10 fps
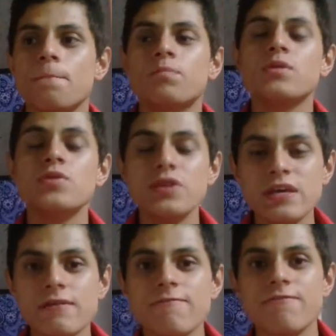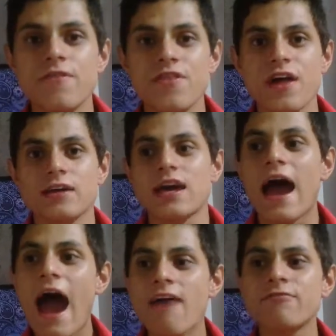believe that
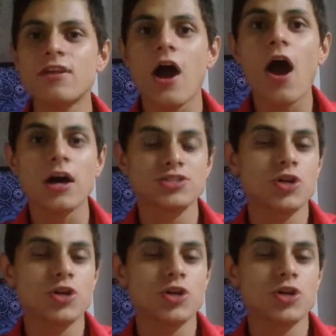having hard